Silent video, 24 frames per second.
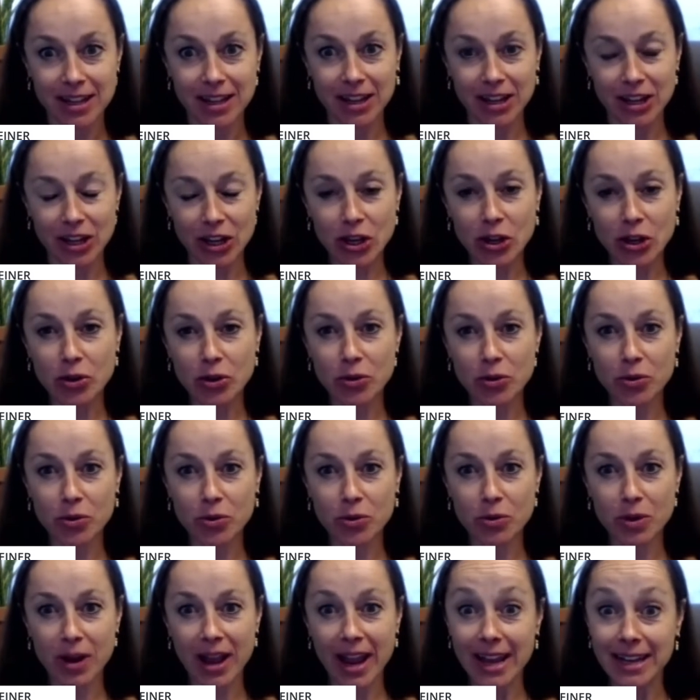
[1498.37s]

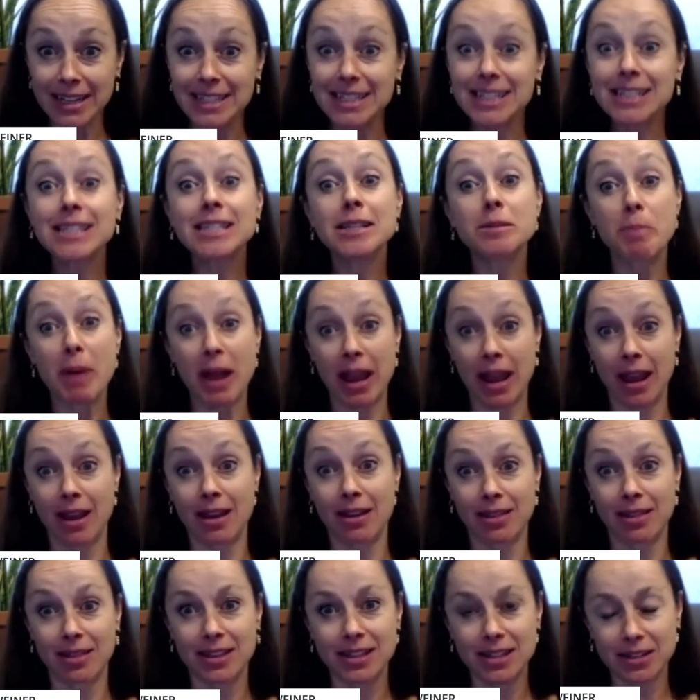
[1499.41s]
you anticipate
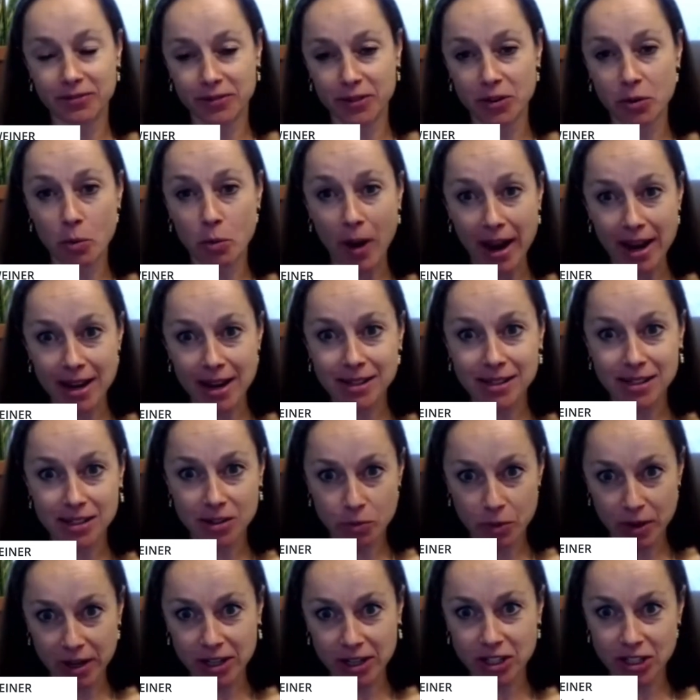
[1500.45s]
the different ways in
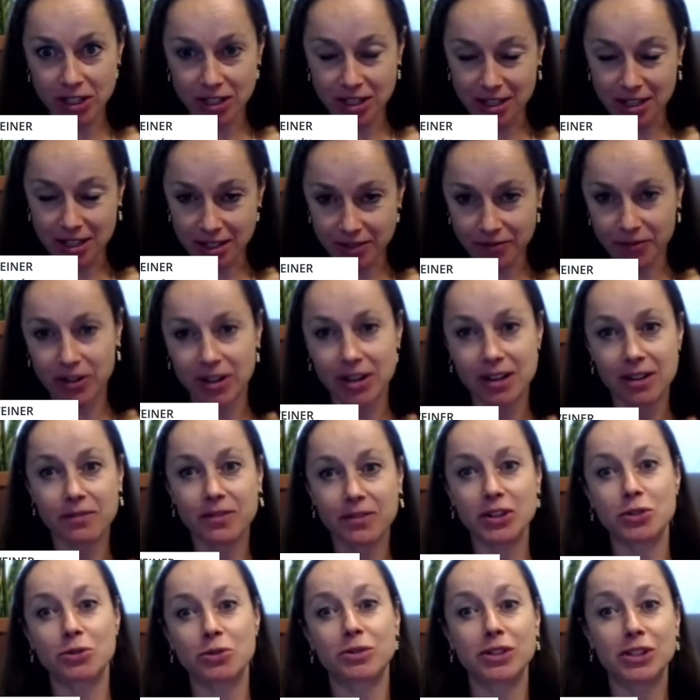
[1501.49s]
which the different
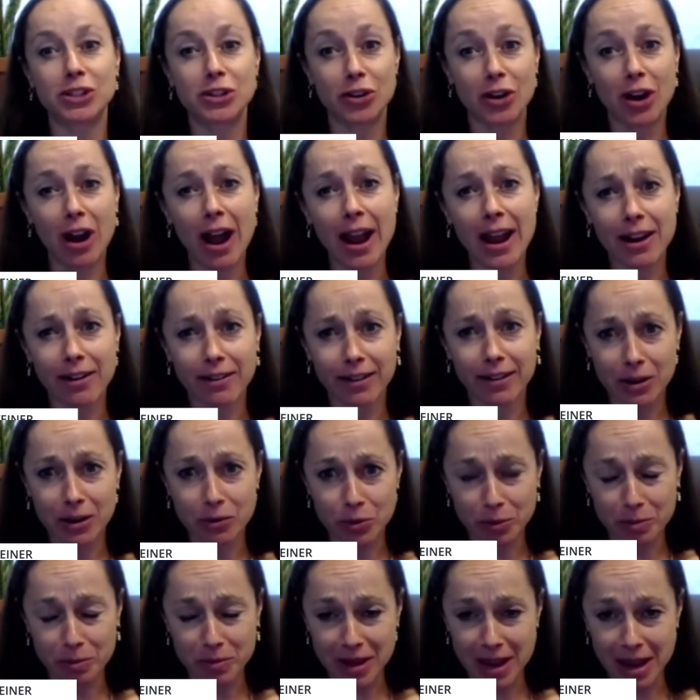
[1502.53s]
individuals you're hiring
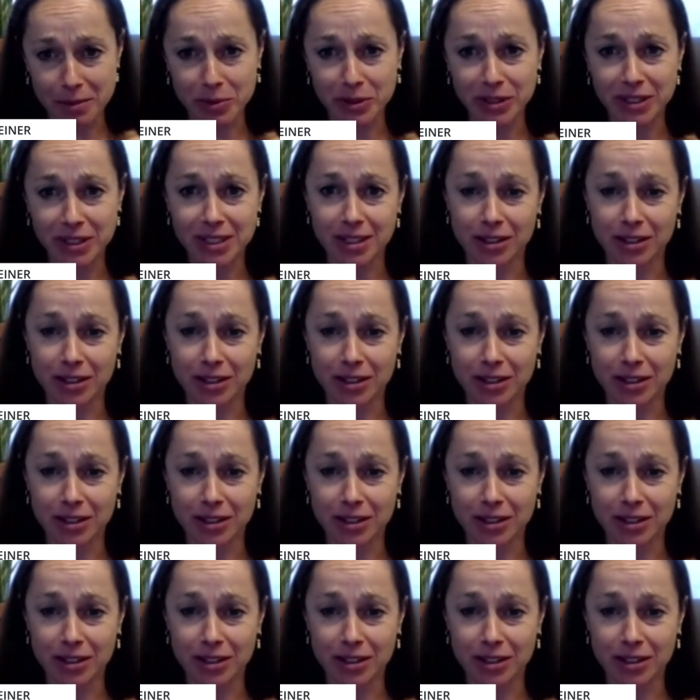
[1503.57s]
will be able to